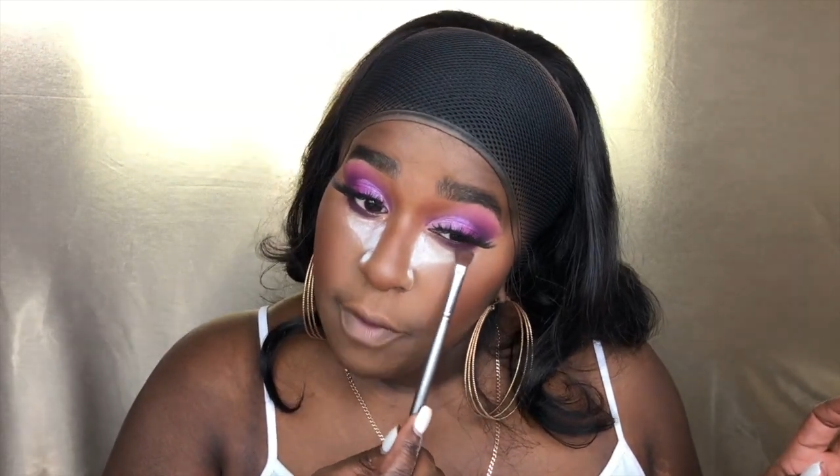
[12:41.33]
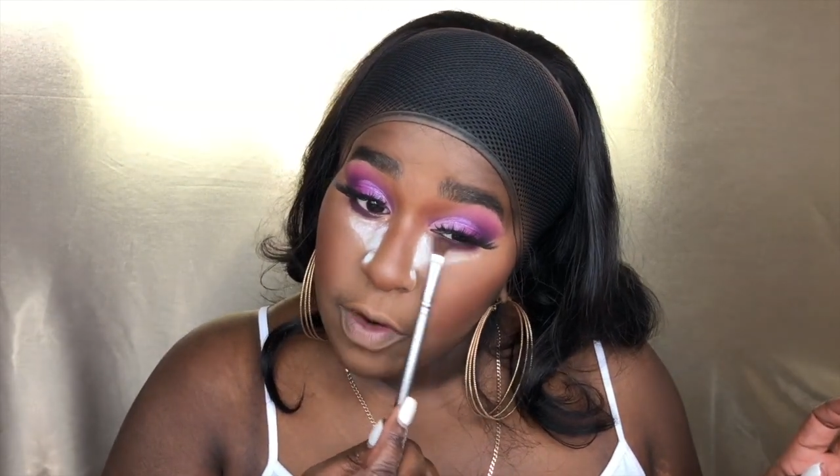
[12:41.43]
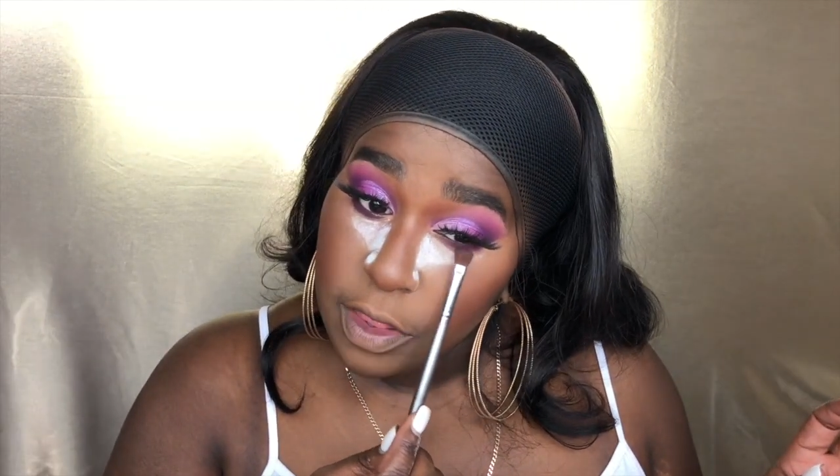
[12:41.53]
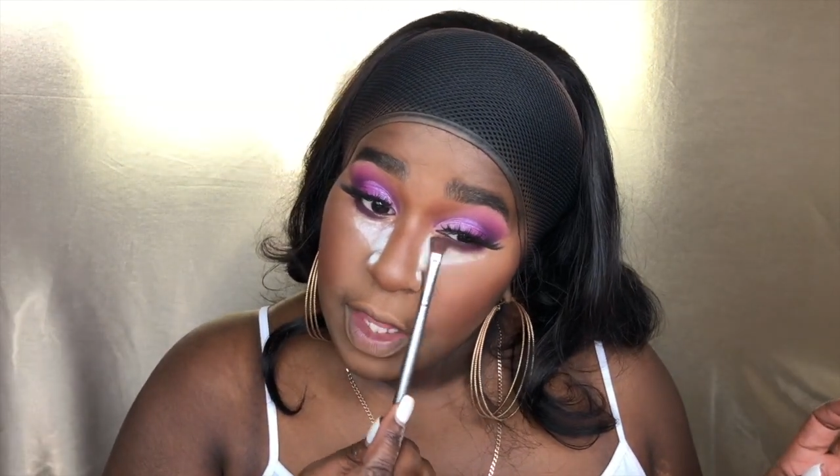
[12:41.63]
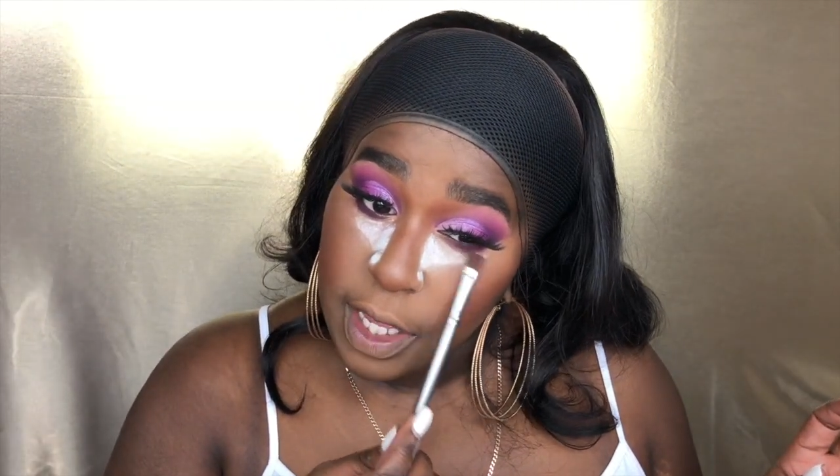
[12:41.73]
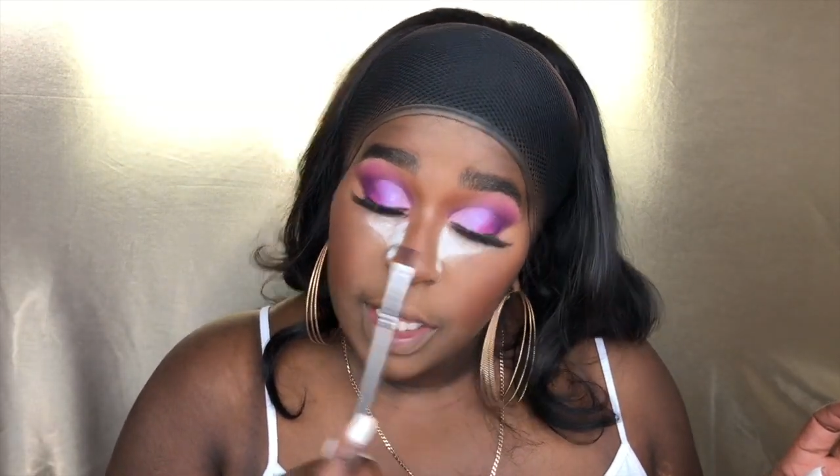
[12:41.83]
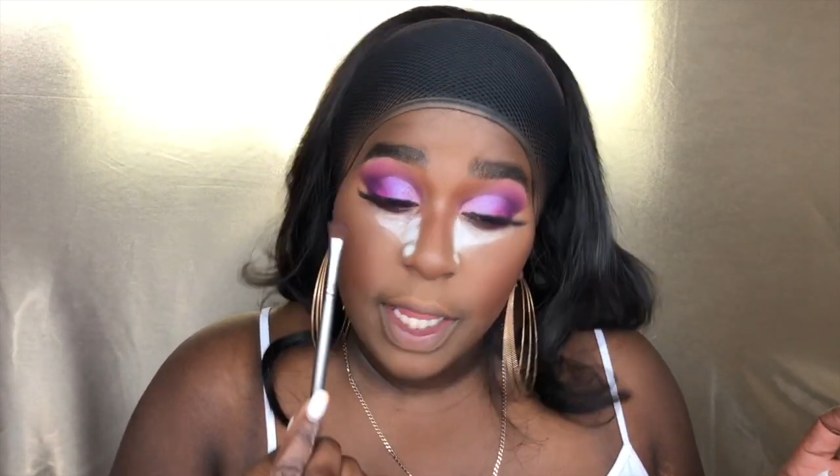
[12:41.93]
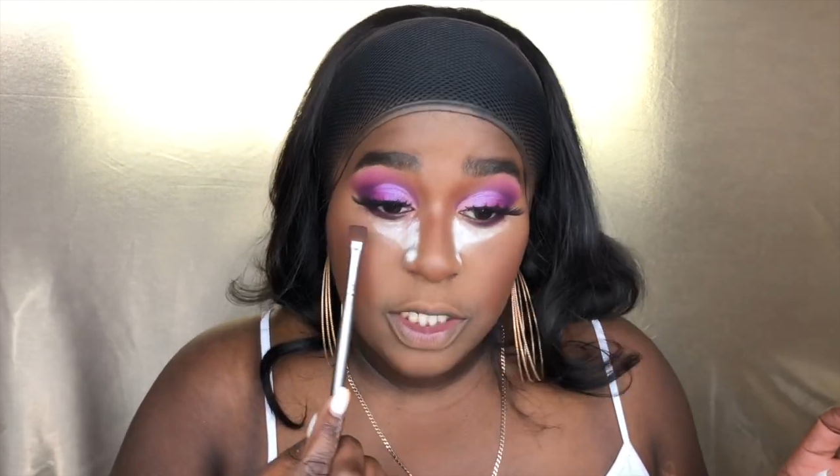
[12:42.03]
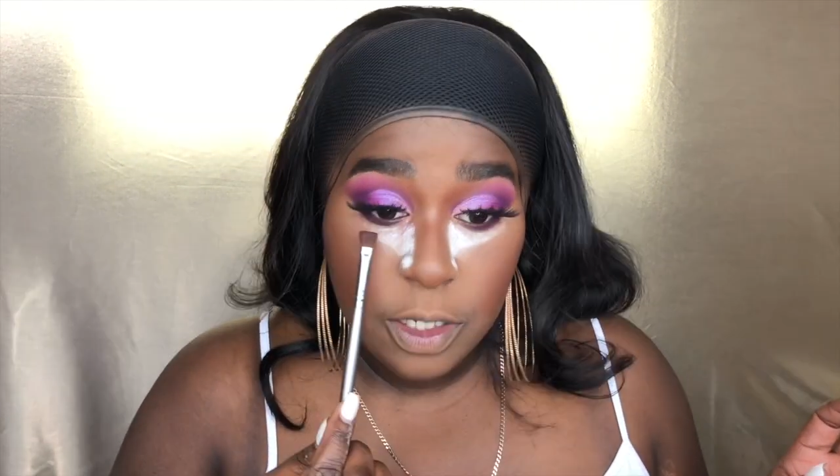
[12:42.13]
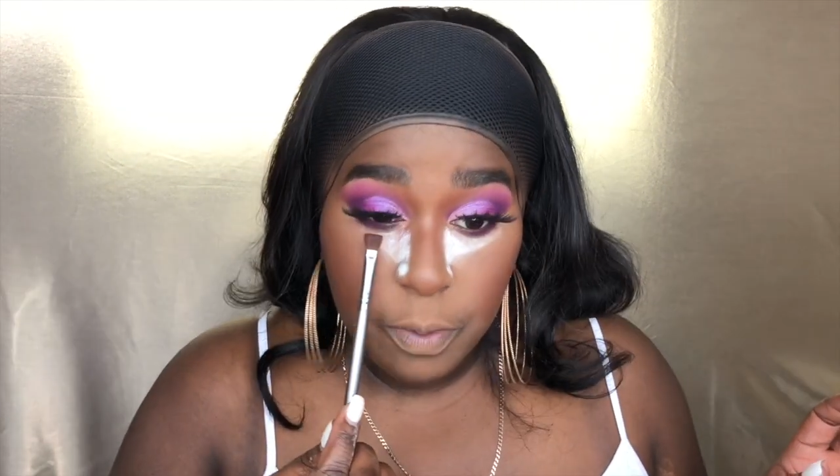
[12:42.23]
everything
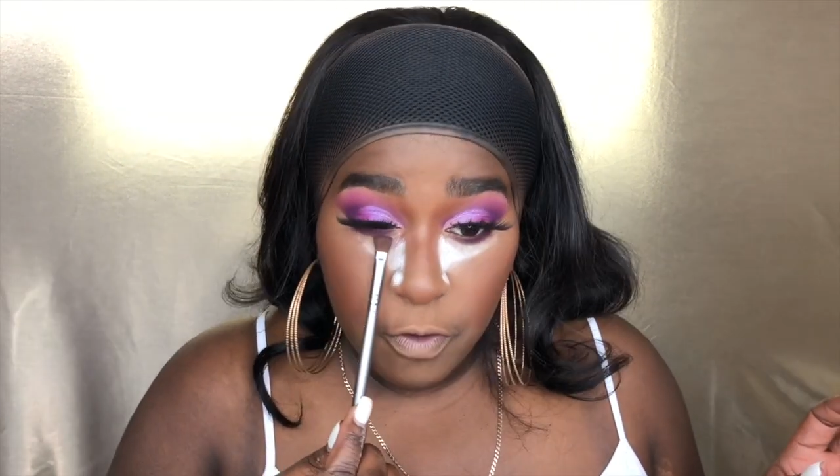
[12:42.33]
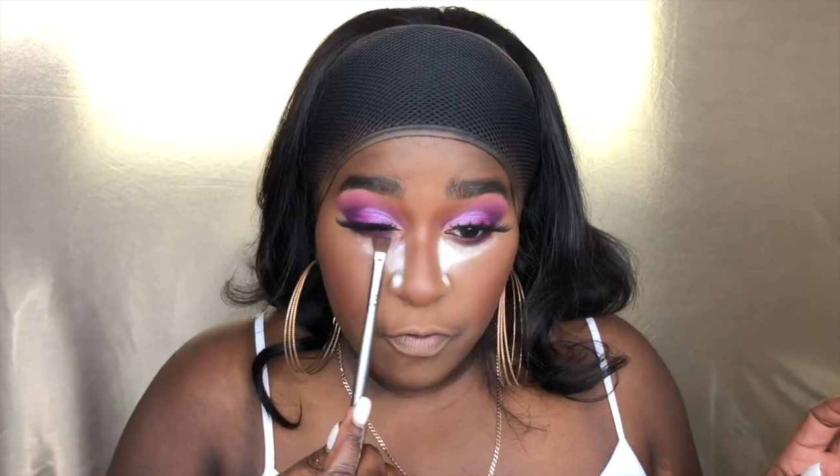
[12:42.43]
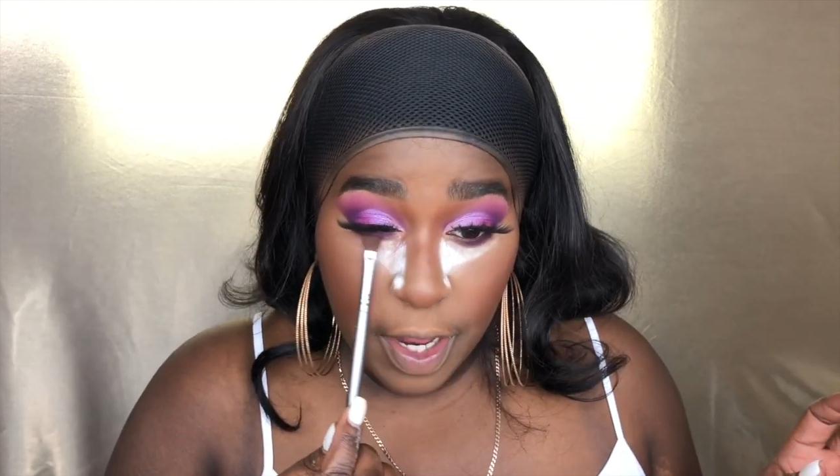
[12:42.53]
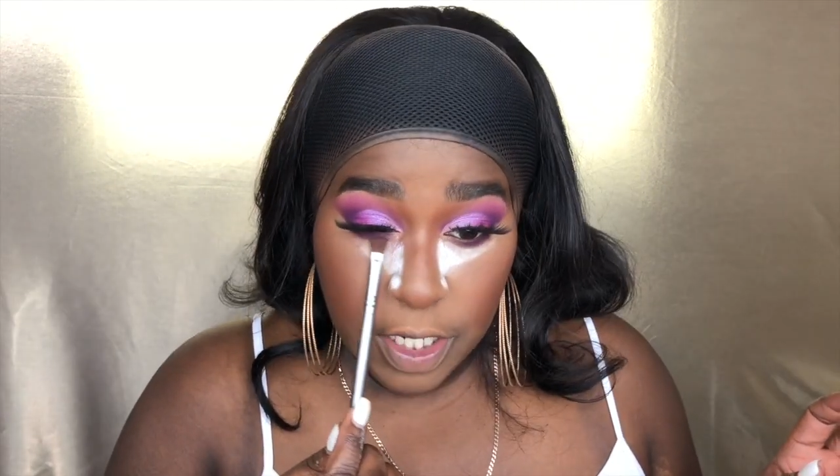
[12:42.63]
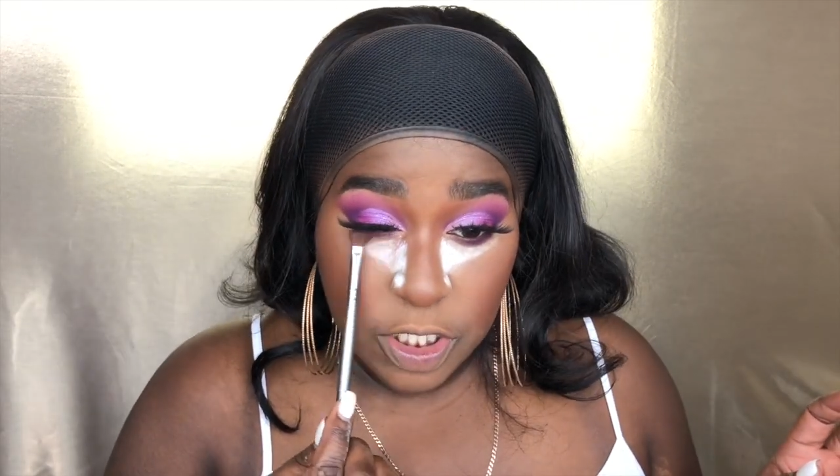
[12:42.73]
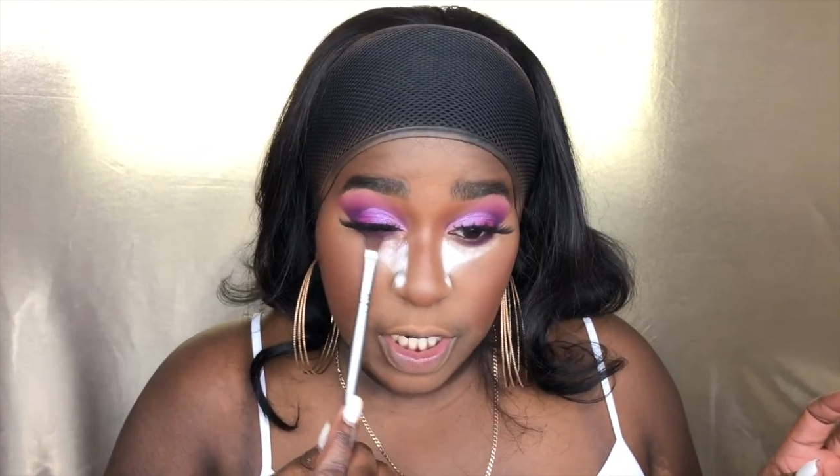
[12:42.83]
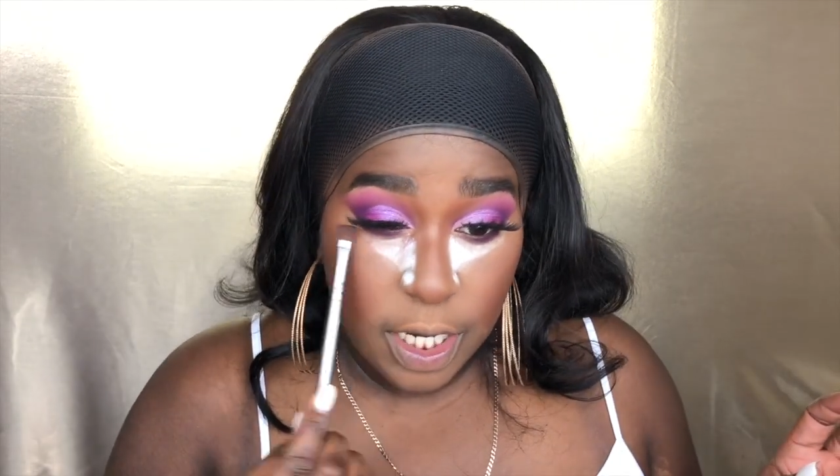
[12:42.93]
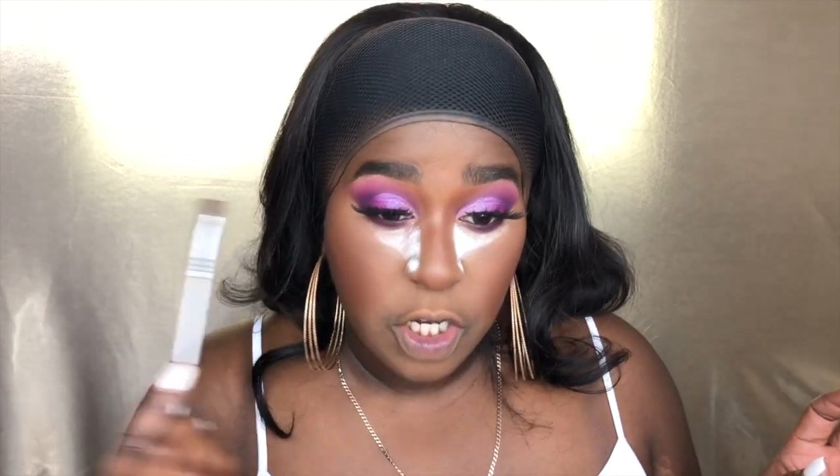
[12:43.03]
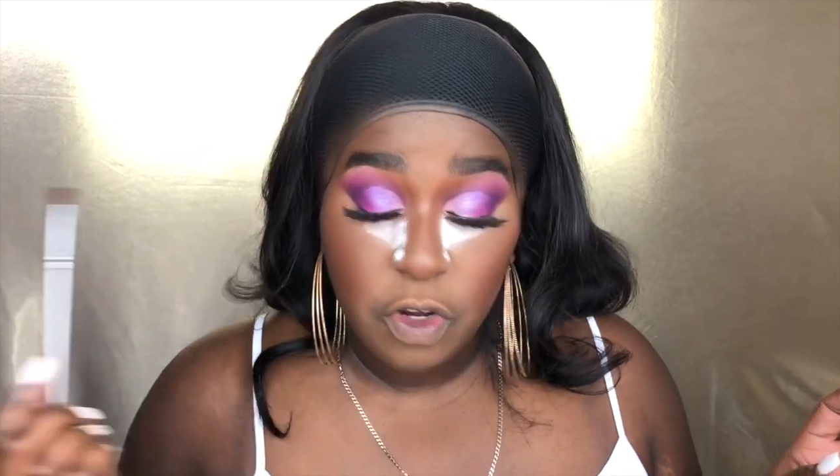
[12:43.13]
like to perfection.